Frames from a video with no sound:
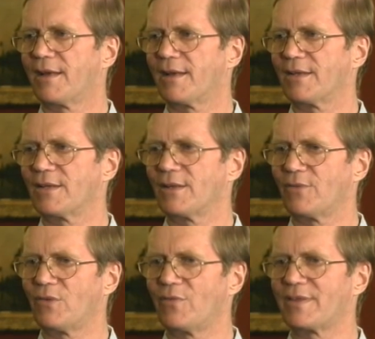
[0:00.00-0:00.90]
And
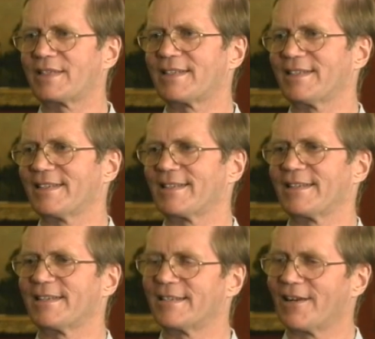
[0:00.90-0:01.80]
if you visit it
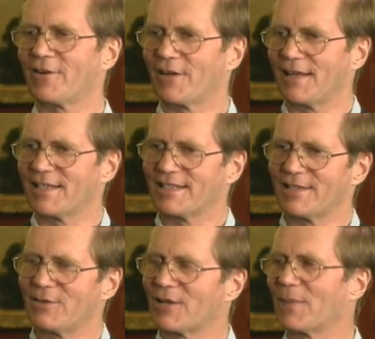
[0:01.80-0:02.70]
and interrogate it,
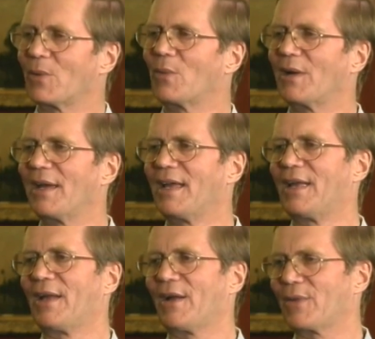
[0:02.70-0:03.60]
you come away,
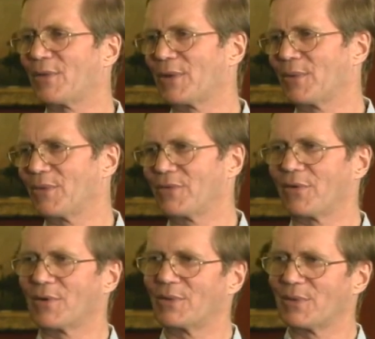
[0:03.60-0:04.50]
I think, with a
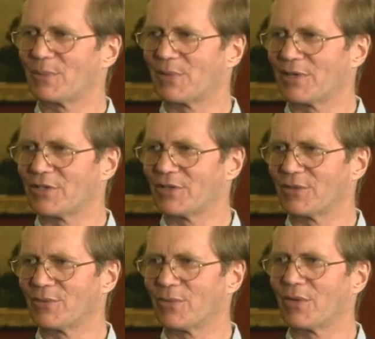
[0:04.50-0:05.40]
very good impression
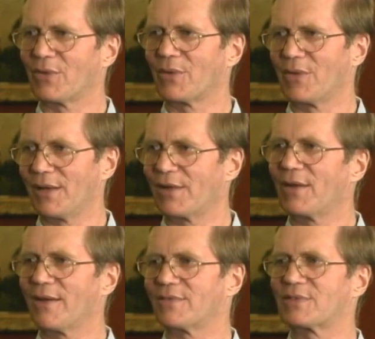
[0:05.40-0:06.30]
of what their
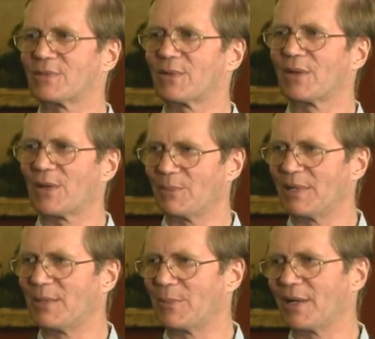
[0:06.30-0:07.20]
lives had
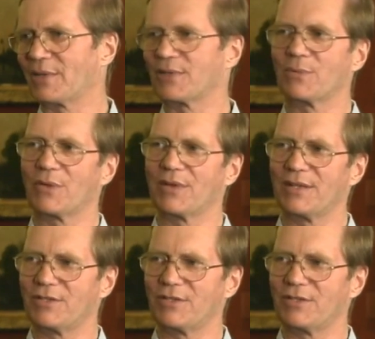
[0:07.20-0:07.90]
been about and what they had